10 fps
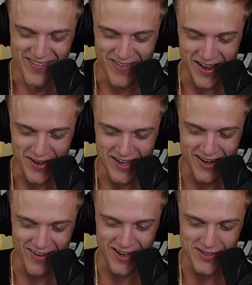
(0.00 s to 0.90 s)
wait,
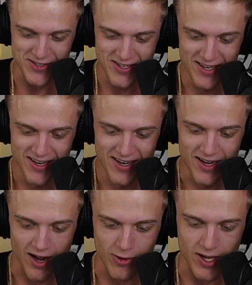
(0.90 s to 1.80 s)
here it is.
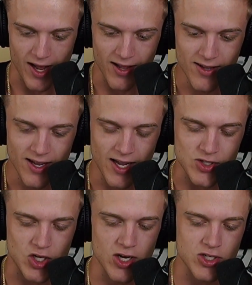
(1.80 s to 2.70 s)
Okay. It's
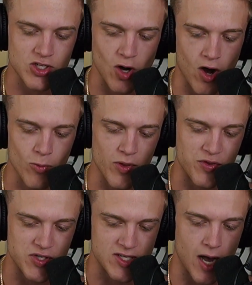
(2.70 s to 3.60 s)
going to start with
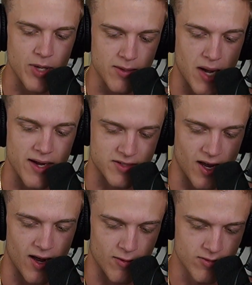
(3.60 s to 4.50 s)
stubbing my
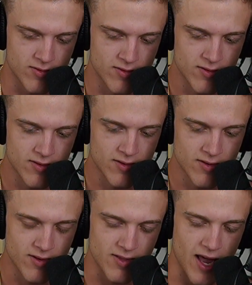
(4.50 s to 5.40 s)
toe.
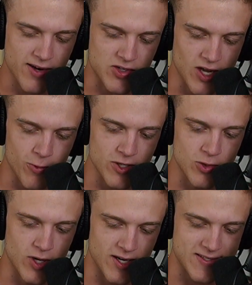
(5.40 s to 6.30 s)
Then it's going to
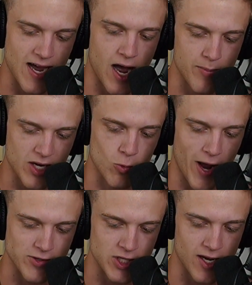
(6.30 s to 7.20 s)
an atomic
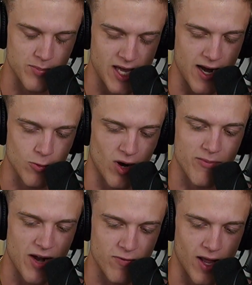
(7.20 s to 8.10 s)
wedgie. I'm getting one of
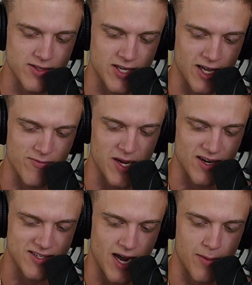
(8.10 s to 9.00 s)
my friends to give me an
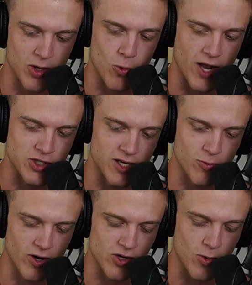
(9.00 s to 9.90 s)
atomic wedgie,
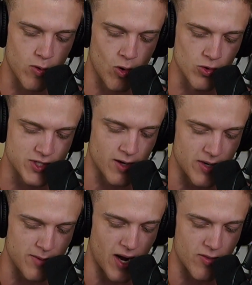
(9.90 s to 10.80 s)
where you hold
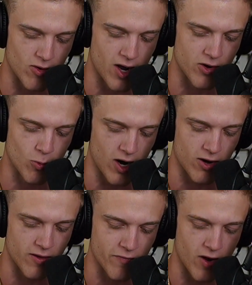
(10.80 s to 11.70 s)
somebody by their underwear
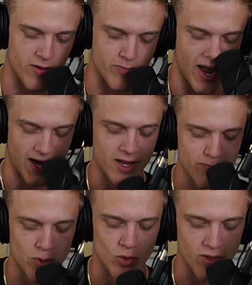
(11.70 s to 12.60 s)
in the front and back and
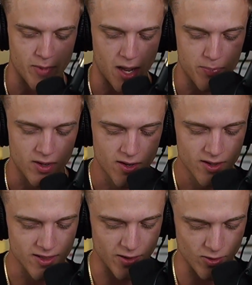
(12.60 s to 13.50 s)
pull them up,
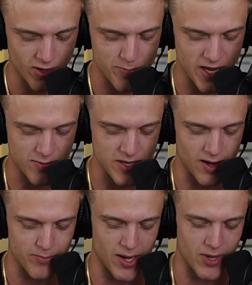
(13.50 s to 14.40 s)
like they're going to pick me
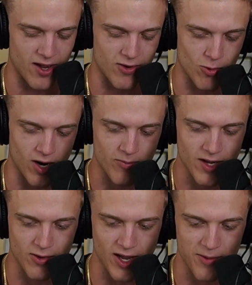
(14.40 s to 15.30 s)
up by my underwear.
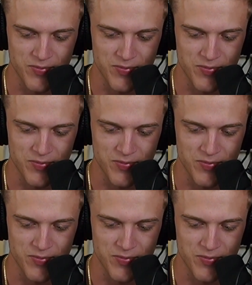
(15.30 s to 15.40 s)
Okay.